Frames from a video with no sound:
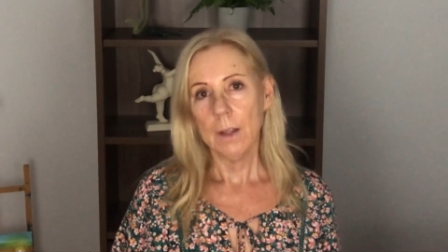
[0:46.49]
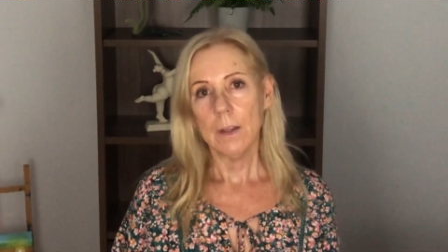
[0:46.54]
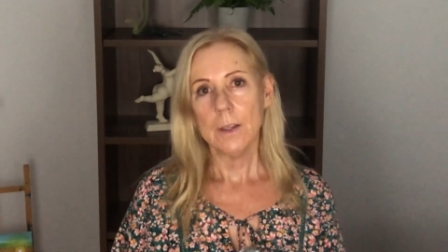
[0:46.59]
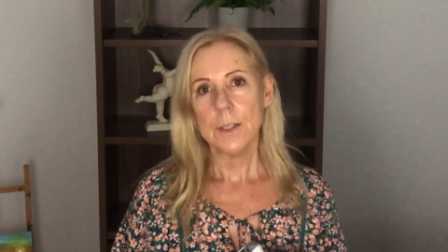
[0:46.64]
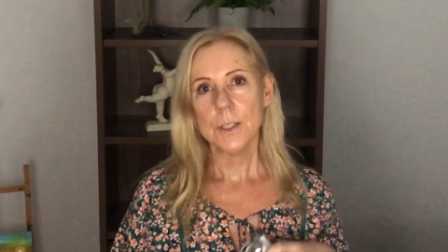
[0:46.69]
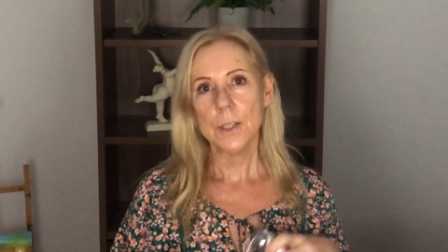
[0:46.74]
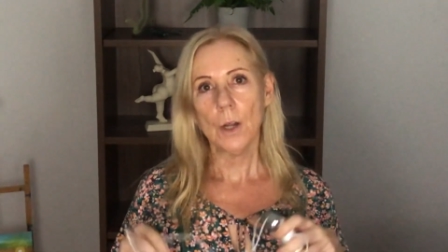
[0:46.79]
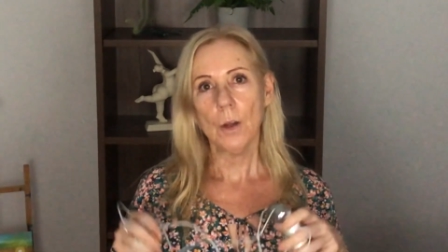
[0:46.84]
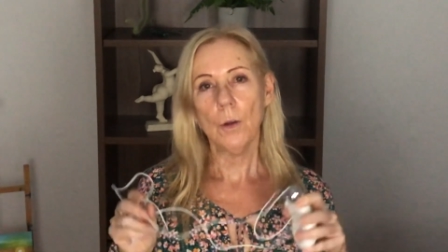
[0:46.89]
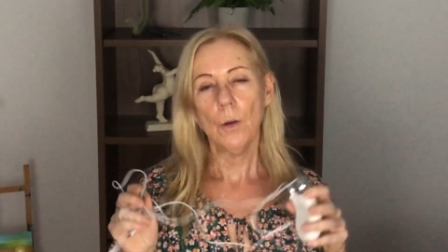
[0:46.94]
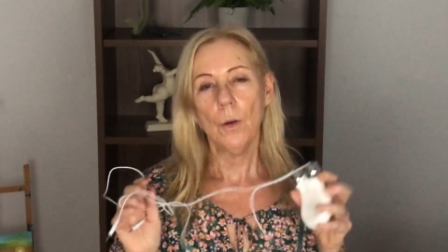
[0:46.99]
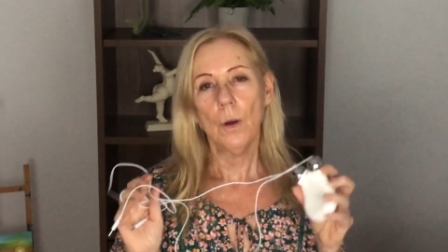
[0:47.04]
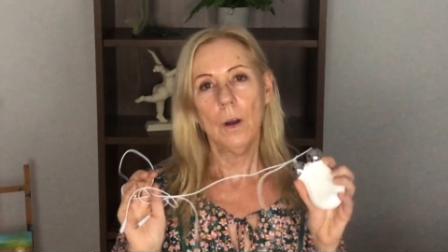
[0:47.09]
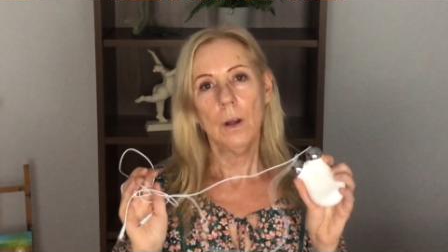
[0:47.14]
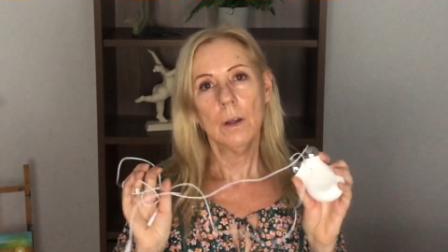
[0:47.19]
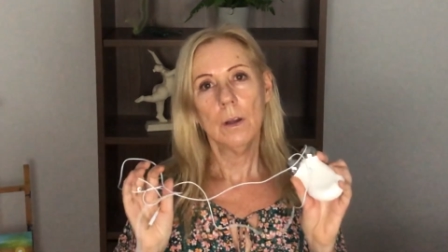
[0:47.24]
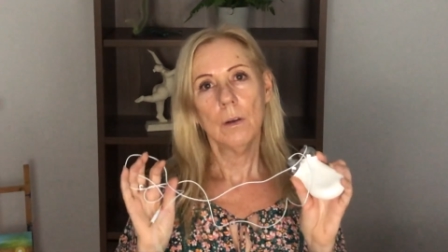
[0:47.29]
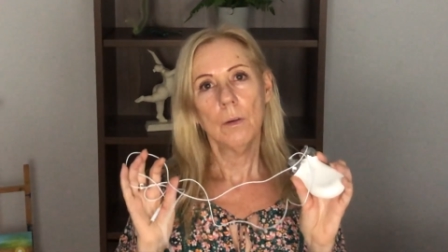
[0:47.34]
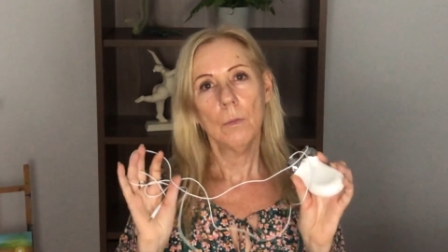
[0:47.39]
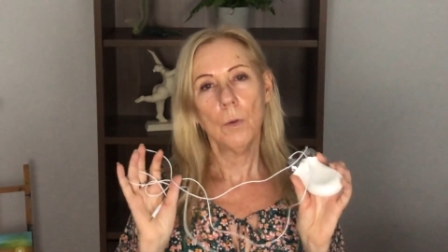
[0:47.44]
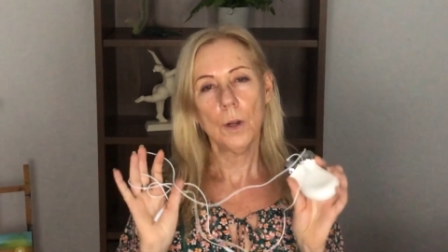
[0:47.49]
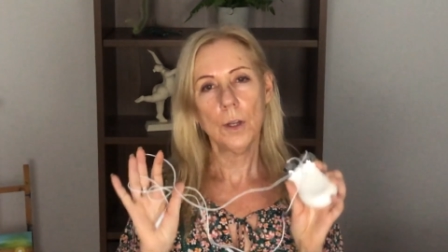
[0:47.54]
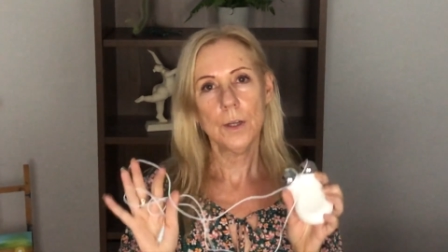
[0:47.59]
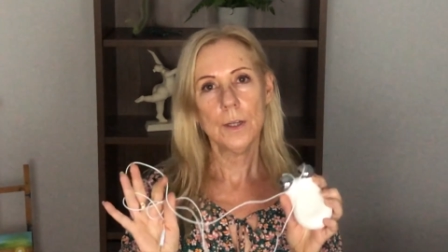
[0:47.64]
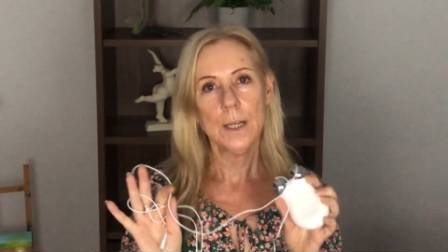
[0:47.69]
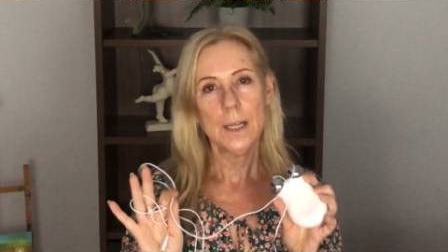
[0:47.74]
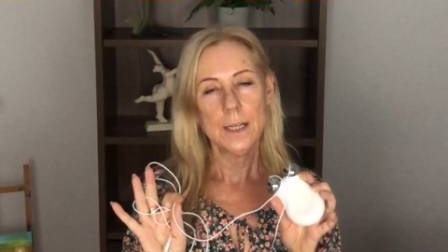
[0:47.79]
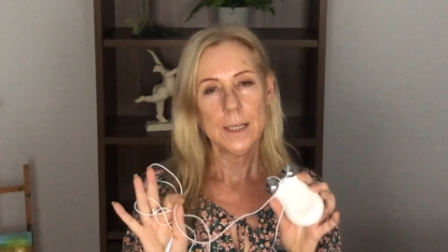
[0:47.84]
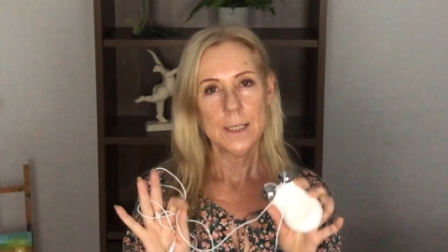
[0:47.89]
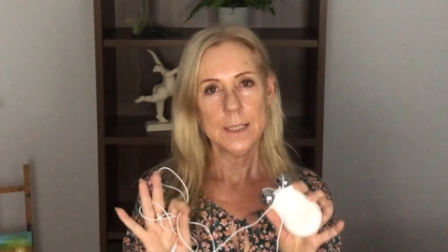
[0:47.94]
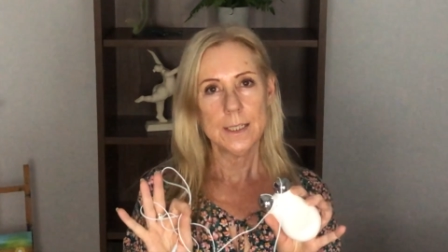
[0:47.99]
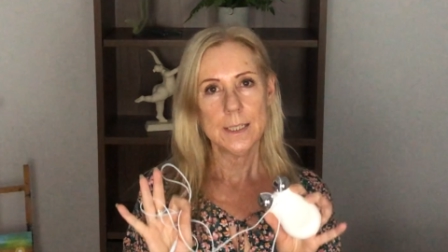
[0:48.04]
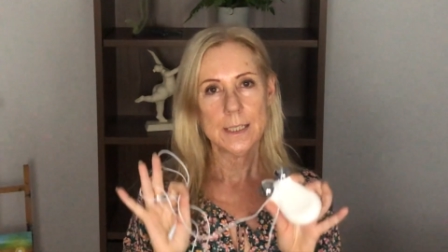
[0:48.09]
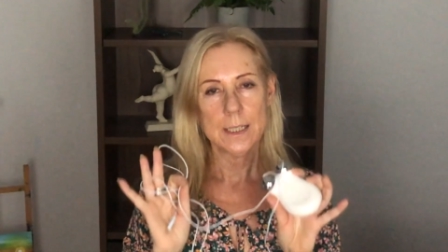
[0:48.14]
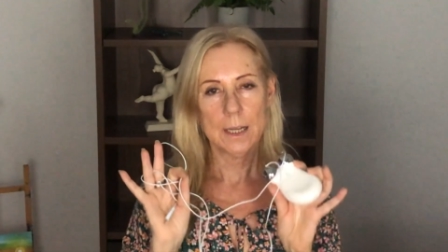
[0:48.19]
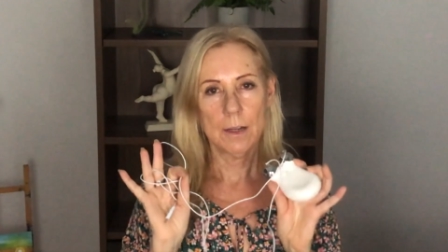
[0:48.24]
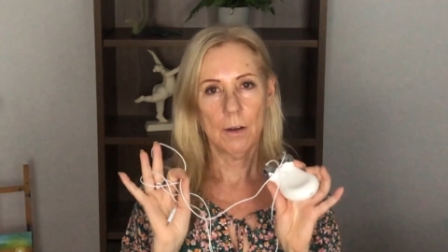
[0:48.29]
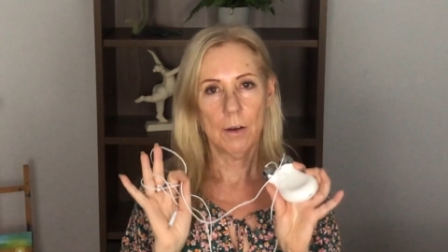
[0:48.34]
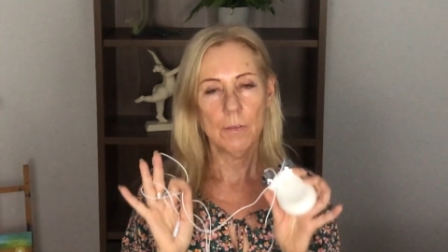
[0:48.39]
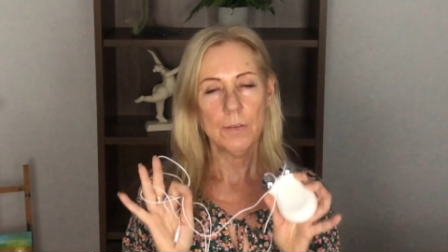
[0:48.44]
So what you need is
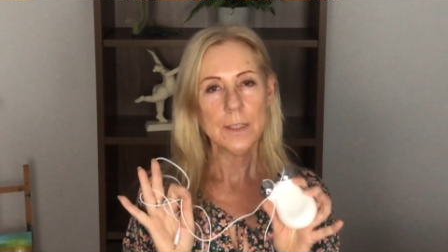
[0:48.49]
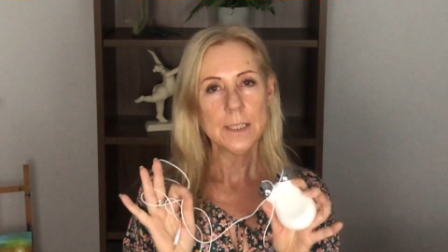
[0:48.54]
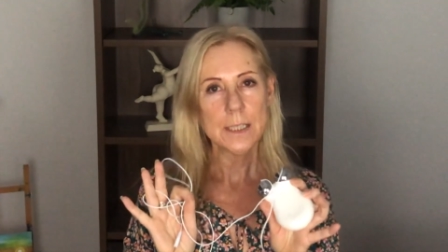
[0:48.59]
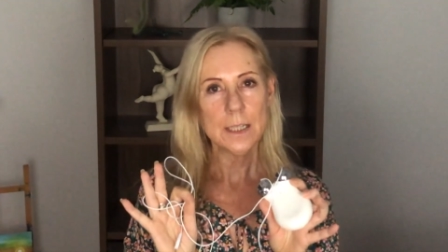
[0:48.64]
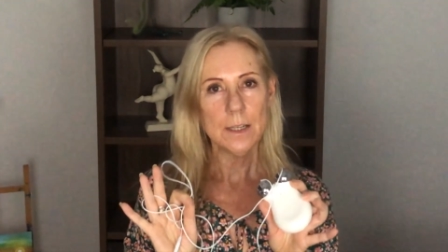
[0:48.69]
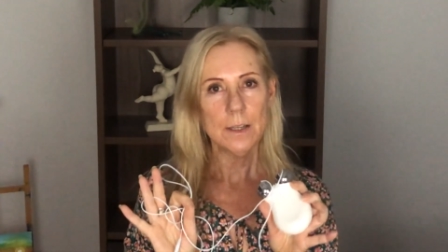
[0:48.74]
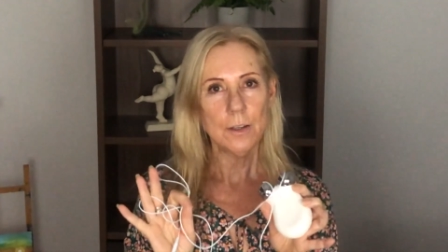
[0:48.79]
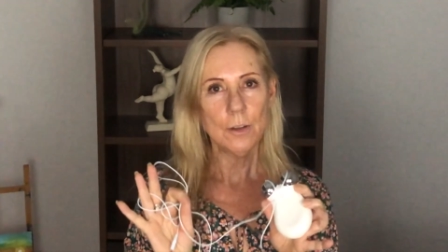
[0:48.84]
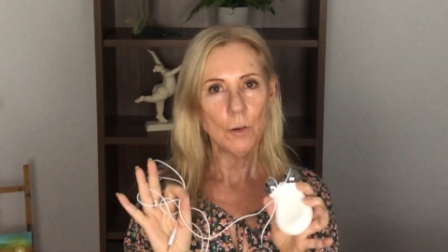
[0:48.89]
obviously